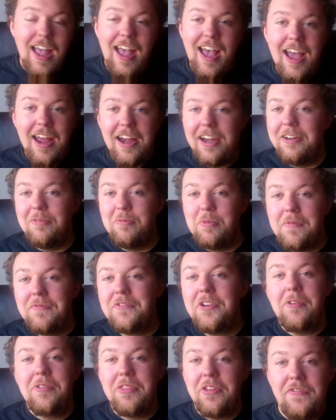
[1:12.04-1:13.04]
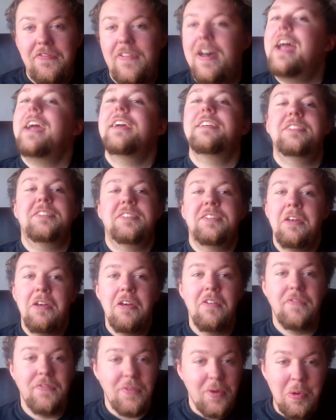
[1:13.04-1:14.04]
And we've known the facts
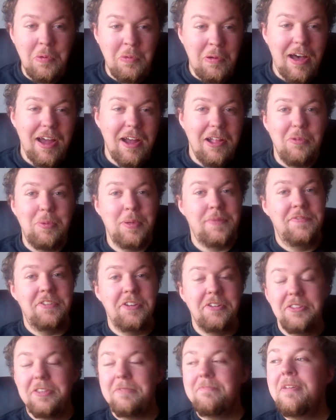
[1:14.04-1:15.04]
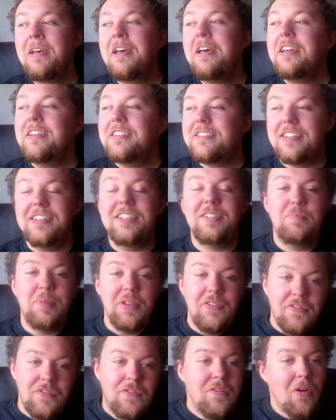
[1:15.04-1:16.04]
for a while. We've known them since
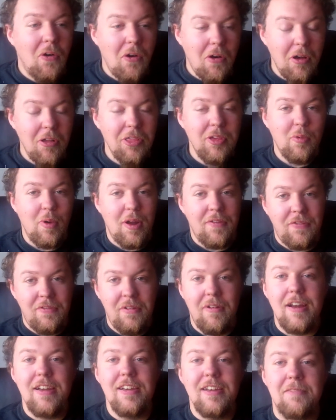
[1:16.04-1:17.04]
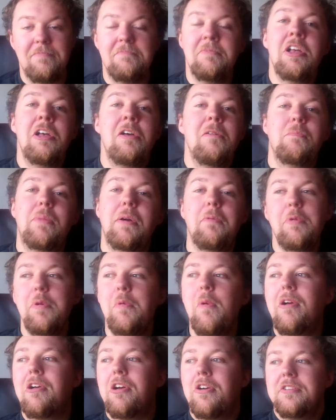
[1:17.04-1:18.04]
before the referendum, but we
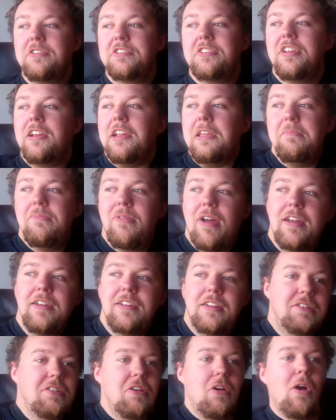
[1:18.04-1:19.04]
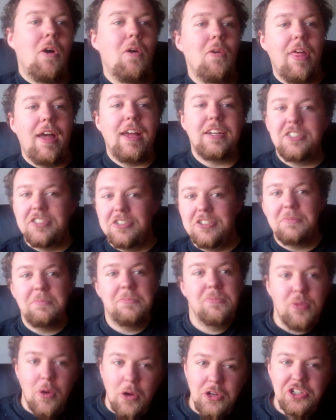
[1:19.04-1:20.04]
were constantly branded, oh, that's just
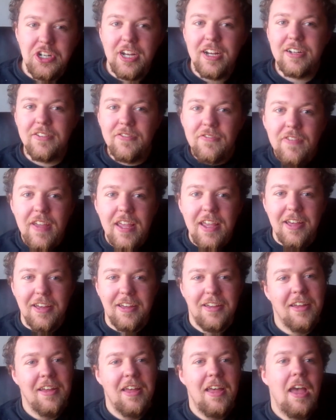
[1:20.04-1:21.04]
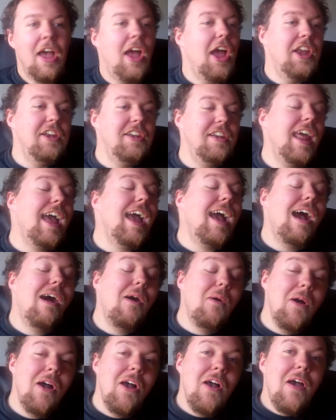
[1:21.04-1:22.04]
Project Fear. And
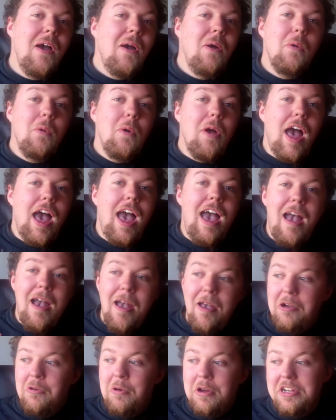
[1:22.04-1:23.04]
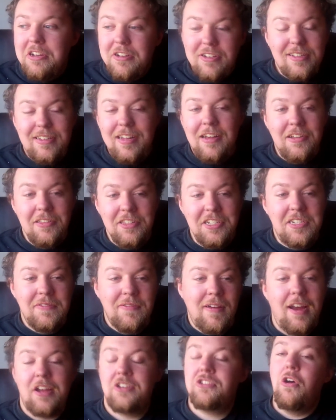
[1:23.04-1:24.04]
now, when you tell these
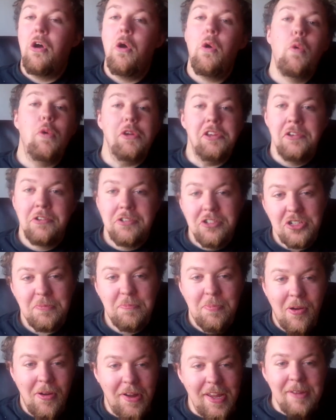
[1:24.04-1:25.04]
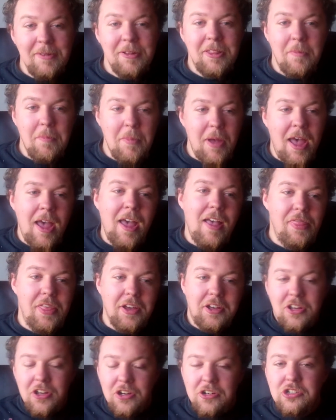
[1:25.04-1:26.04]
facts, oh, you're just putting the
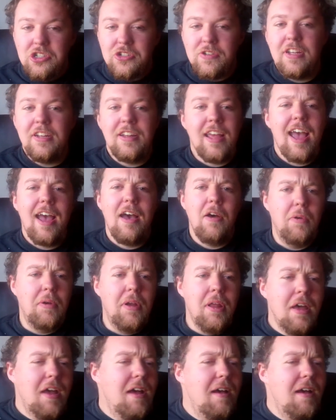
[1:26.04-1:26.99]
country down.